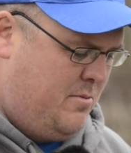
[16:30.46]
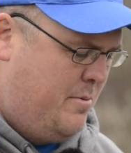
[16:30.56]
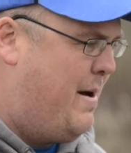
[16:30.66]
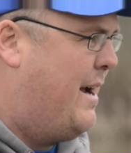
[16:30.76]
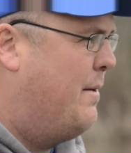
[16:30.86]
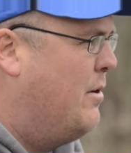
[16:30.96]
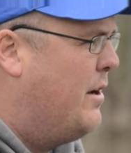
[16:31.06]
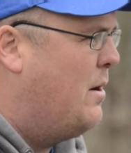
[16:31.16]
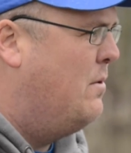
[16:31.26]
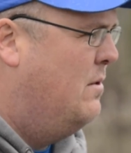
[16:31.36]
of peg. I'm going to
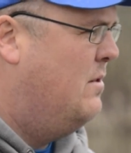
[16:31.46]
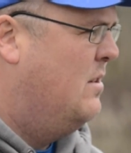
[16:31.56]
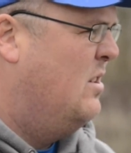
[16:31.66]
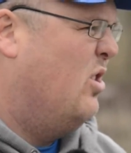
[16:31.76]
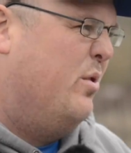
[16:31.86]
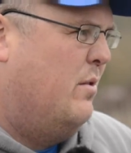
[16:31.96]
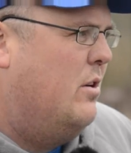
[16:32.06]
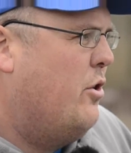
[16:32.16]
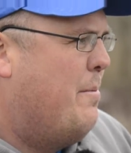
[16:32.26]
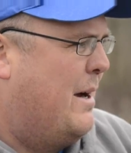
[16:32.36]
go, or
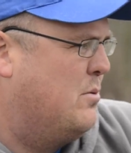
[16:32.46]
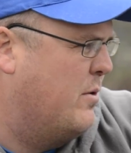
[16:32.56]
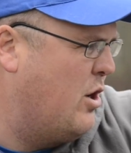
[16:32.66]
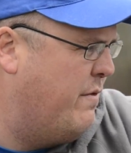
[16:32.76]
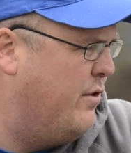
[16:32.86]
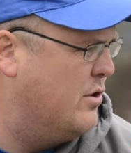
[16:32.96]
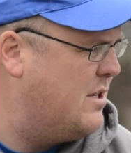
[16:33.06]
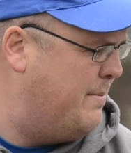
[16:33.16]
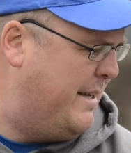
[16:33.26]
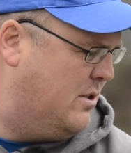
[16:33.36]
not the maximum, I'm going to go
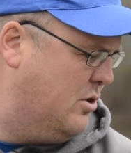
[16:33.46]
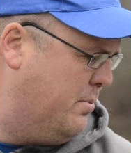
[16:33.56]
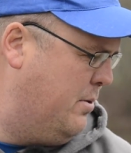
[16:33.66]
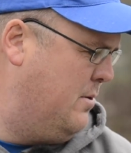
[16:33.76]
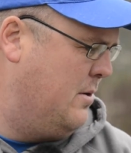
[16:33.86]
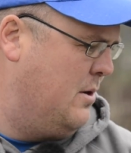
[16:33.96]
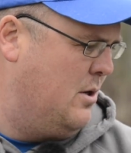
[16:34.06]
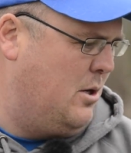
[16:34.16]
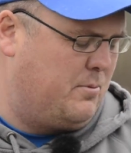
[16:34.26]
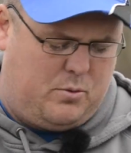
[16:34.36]
14 metres up
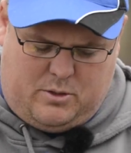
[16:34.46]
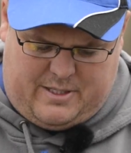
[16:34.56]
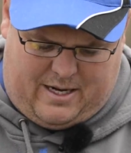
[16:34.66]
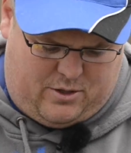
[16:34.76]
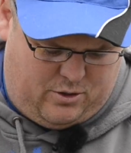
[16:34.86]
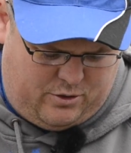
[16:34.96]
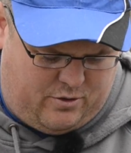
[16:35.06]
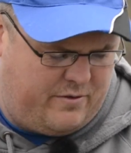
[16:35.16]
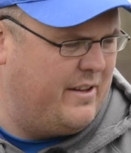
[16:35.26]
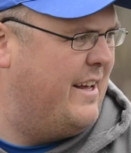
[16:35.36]
towards that corner
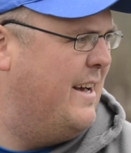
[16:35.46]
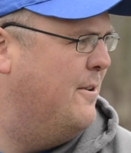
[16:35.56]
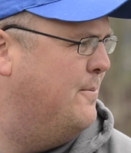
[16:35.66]
over there.